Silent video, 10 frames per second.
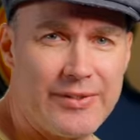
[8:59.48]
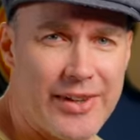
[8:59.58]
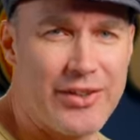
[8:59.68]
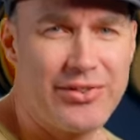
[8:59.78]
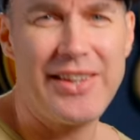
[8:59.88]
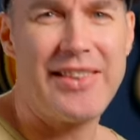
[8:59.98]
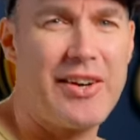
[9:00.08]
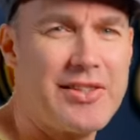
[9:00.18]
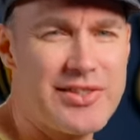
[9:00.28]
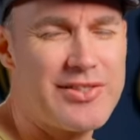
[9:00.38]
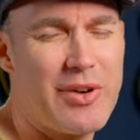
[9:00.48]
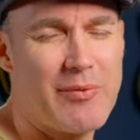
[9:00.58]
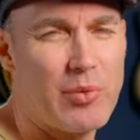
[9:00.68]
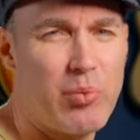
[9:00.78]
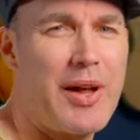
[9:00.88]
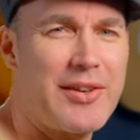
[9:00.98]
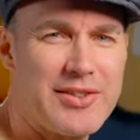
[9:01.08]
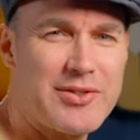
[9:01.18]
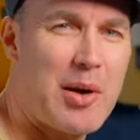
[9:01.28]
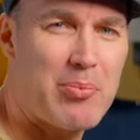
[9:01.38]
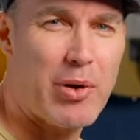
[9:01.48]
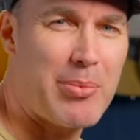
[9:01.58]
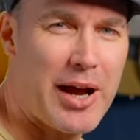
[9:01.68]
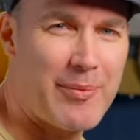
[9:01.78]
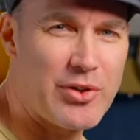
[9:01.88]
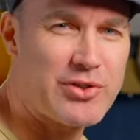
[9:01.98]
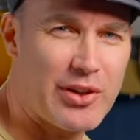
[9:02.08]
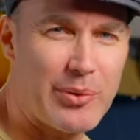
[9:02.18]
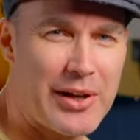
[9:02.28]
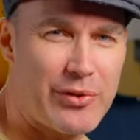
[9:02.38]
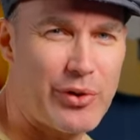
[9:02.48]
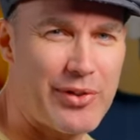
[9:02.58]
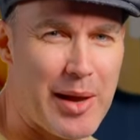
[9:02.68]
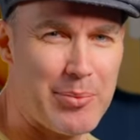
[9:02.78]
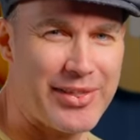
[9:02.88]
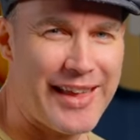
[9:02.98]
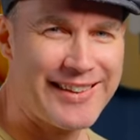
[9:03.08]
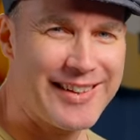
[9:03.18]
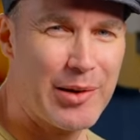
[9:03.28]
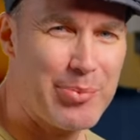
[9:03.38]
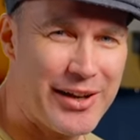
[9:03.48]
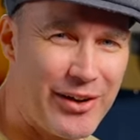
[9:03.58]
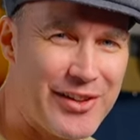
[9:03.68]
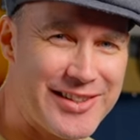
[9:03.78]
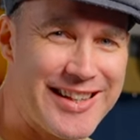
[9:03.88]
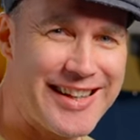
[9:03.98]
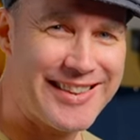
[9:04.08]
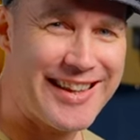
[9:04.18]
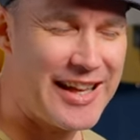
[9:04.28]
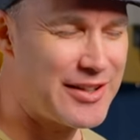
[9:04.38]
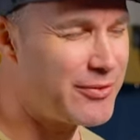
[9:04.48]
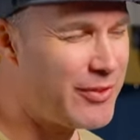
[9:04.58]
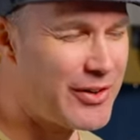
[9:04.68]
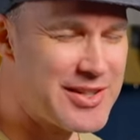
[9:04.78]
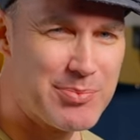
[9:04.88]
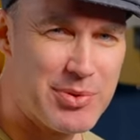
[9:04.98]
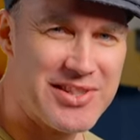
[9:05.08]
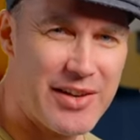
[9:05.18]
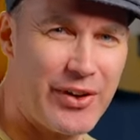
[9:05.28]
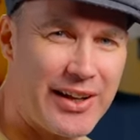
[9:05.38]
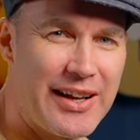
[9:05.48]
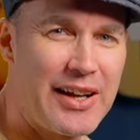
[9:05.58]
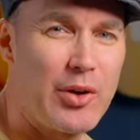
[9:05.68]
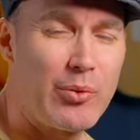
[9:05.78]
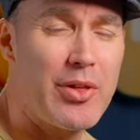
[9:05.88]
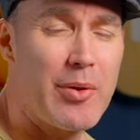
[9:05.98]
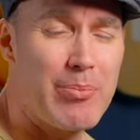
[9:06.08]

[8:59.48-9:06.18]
Now you see there, I just strummed one strum per bar most of the way through that, but that little bit on the D at the end, a very specific rhythm